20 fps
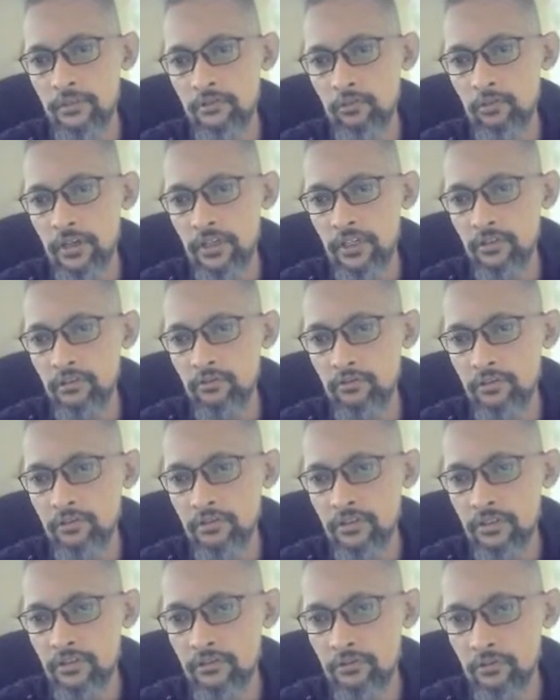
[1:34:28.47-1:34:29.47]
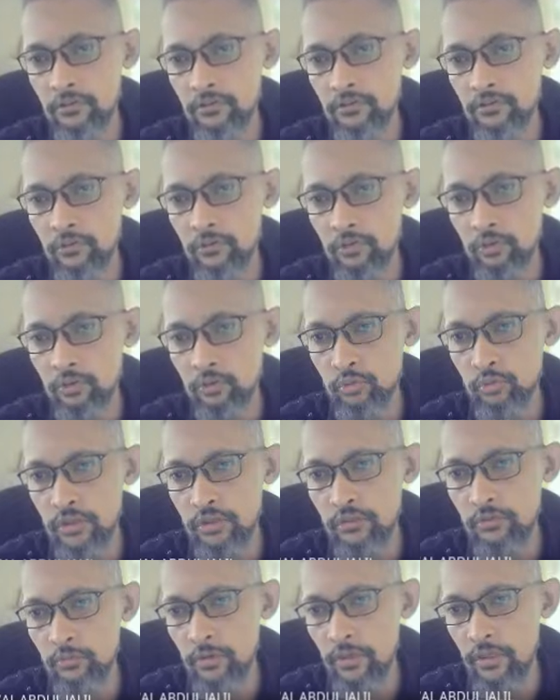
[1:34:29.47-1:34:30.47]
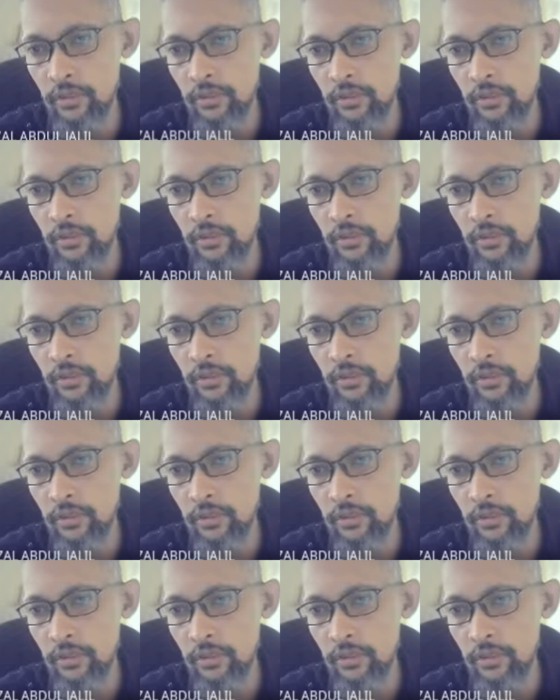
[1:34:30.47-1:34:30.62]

quite interesting also to work with.